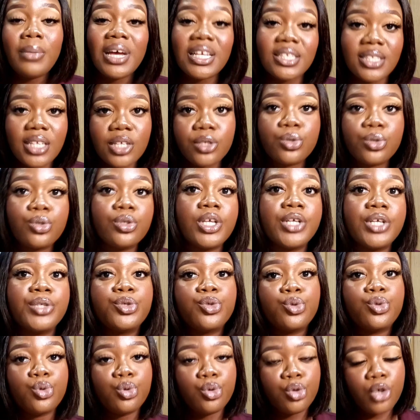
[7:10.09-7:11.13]
Master's
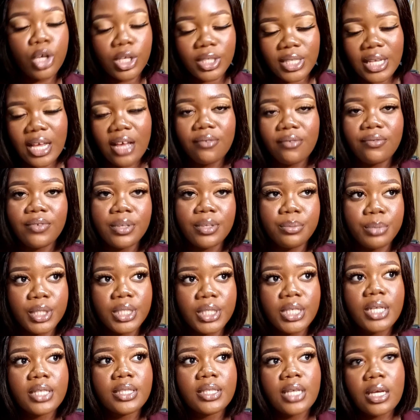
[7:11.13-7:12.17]
students do not have
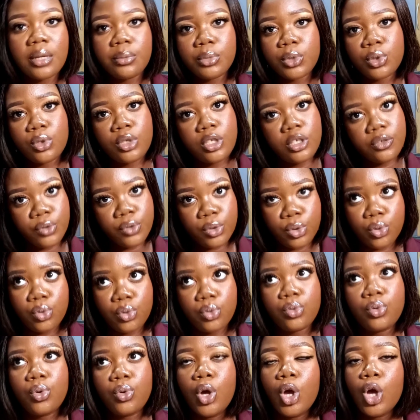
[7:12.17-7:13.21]
limited time to leave
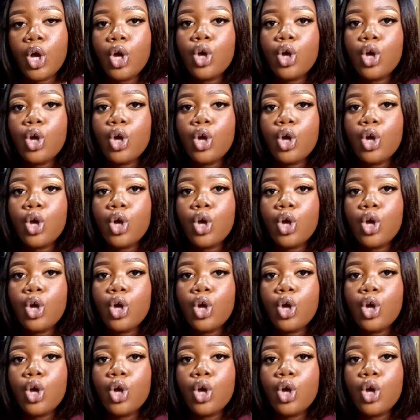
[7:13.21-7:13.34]
school.